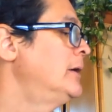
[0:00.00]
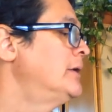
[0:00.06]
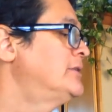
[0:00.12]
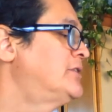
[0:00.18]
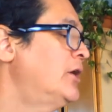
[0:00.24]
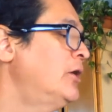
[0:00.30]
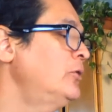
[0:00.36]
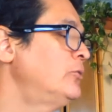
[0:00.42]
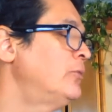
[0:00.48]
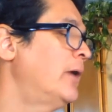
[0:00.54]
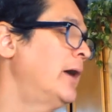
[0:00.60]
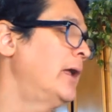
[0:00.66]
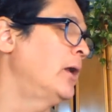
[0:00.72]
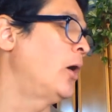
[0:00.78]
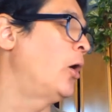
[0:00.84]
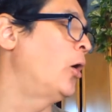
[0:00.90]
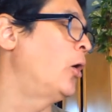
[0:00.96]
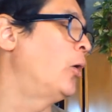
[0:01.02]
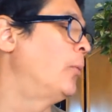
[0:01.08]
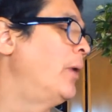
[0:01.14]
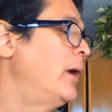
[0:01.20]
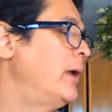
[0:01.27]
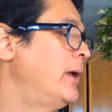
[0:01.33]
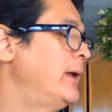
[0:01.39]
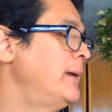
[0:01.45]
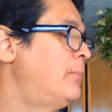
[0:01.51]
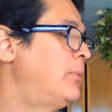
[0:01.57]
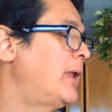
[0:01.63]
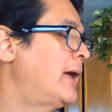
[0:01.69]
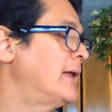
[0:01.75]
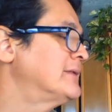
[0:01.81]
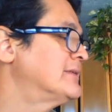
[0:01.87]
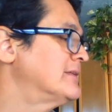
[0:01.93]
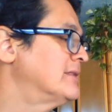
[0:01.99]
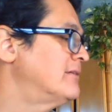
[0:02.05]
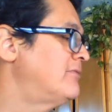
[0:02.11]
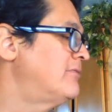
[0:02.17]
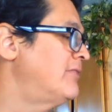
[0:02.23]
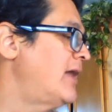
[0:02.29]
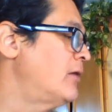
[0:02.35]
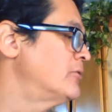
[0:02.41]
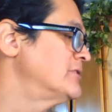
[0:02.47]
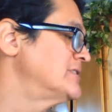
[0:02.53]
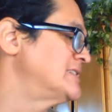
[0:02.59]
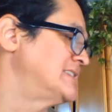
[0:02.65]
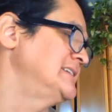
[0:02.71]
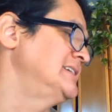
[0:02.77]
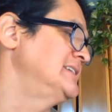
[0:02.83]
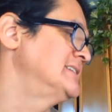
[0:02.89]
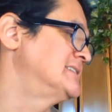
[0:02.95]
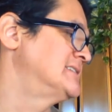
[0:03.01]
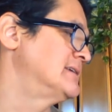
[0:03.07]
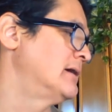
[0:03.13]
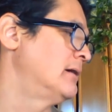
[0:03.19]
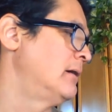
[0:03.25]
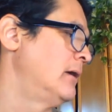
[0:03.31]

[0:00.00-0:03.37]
Toad ran home. He planted the flower seeds.